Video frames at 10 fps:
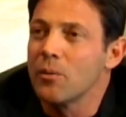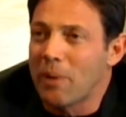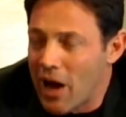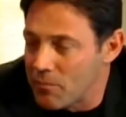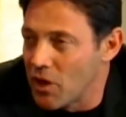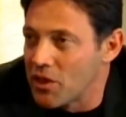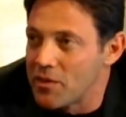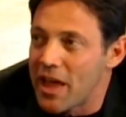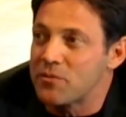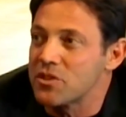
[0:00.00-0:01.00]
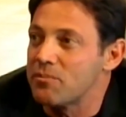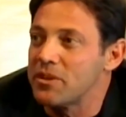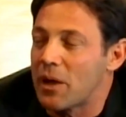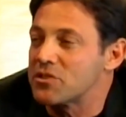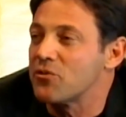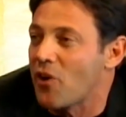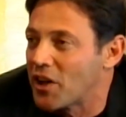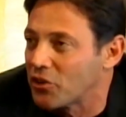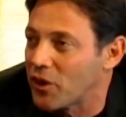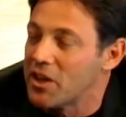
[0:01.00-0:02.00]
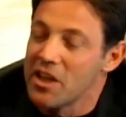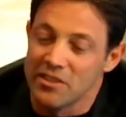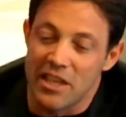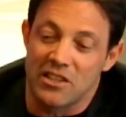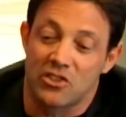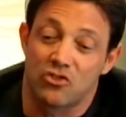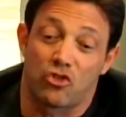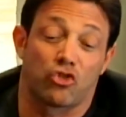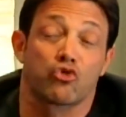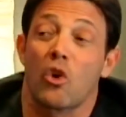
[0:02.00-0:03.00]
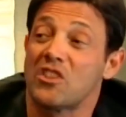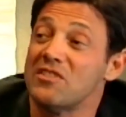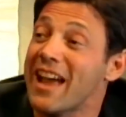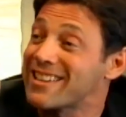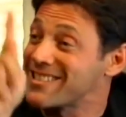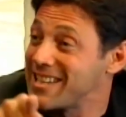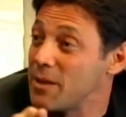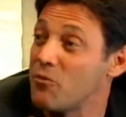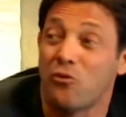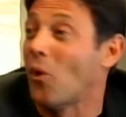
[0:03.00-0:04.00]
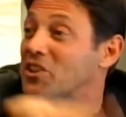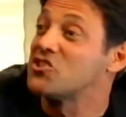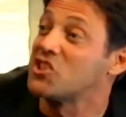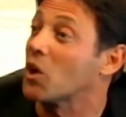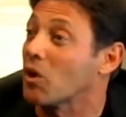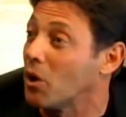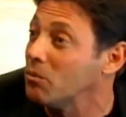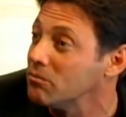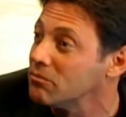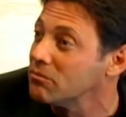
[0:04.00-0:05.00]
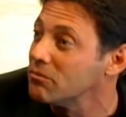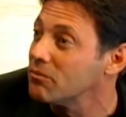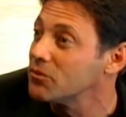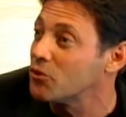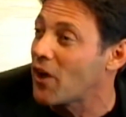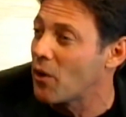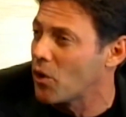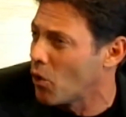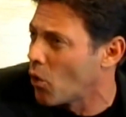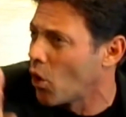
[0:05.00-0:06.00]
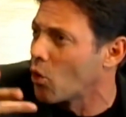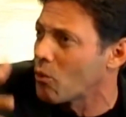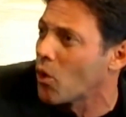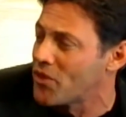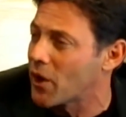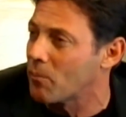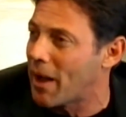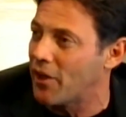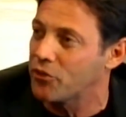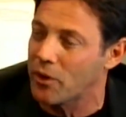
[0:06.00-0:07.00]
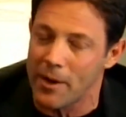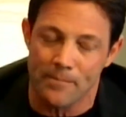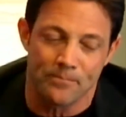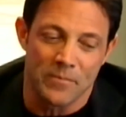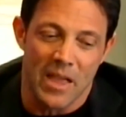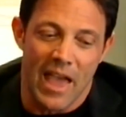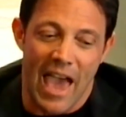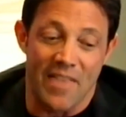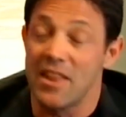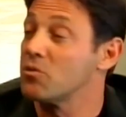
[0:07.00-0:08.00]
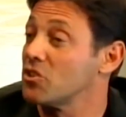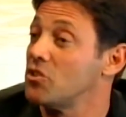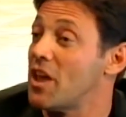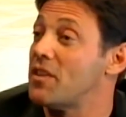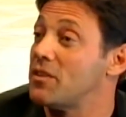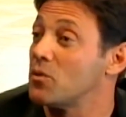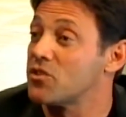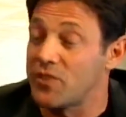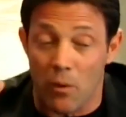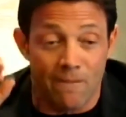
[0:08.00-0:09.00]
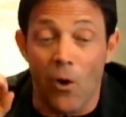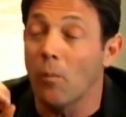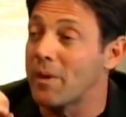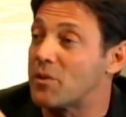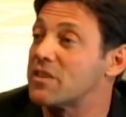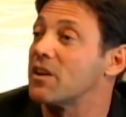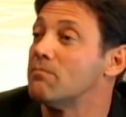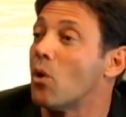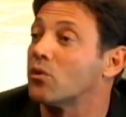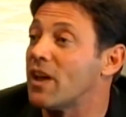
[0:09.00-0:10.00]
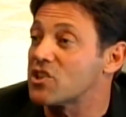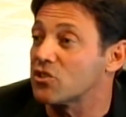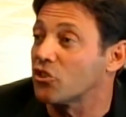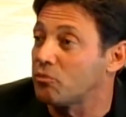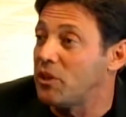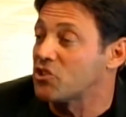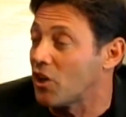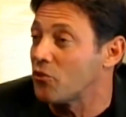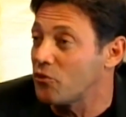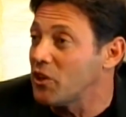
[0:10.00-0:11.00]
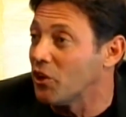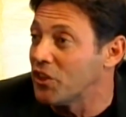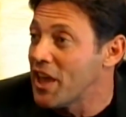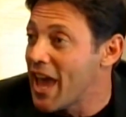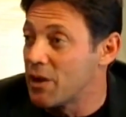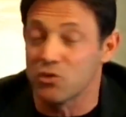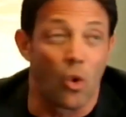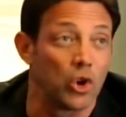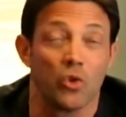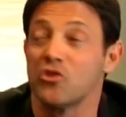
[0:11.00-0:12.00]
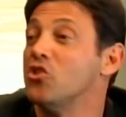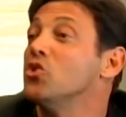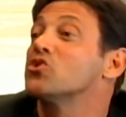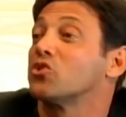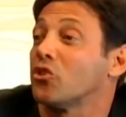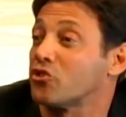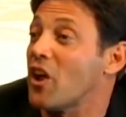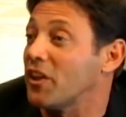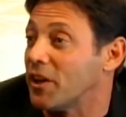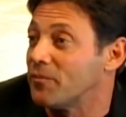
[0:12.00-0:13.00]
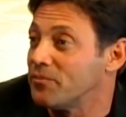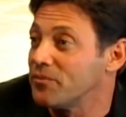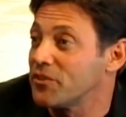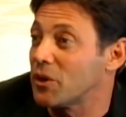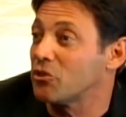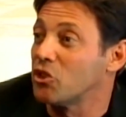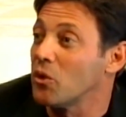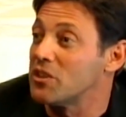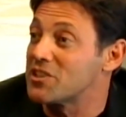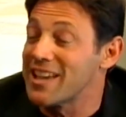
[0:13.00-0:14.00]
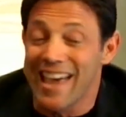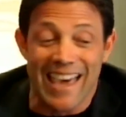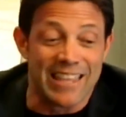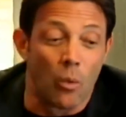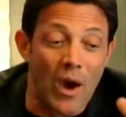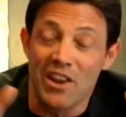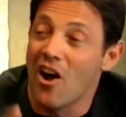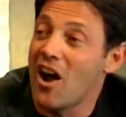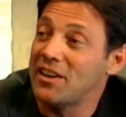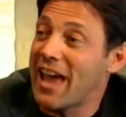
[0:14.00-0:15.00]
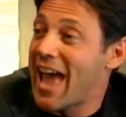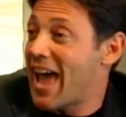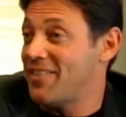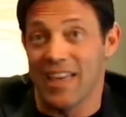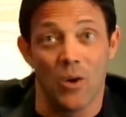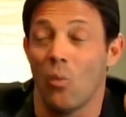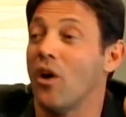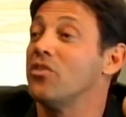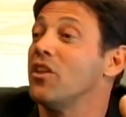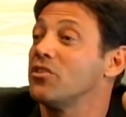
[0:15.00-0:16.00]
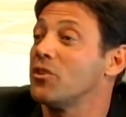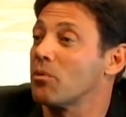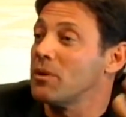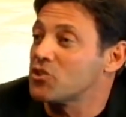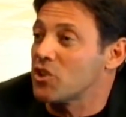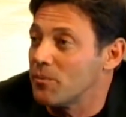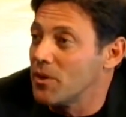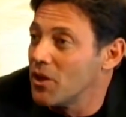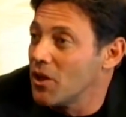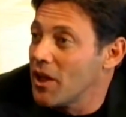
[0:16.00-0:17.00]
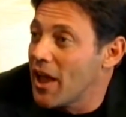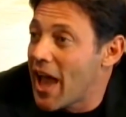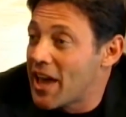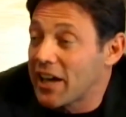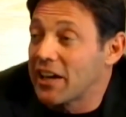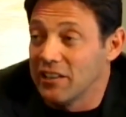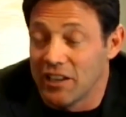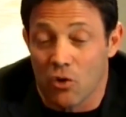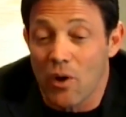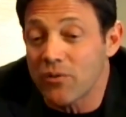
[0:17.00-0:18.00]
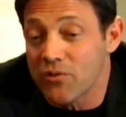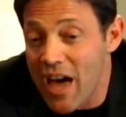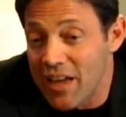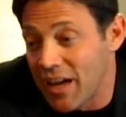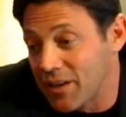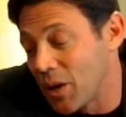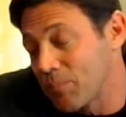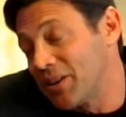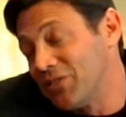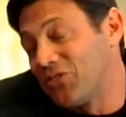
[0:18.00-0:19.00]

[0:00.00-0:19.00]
Par- no, no, that was, that was in the finals, right? They destroyed the next team 40 0. Wow. The final, or, or, or thereabouts, right? And then it was, on, and then there was, they were filming me. I was giving a motivational speech on the field, and it was all over the news in Australia that I was doing this, and they went on and they won the premiership. Wow. And I got a lot of credit for that, and I, you know, I probably didn't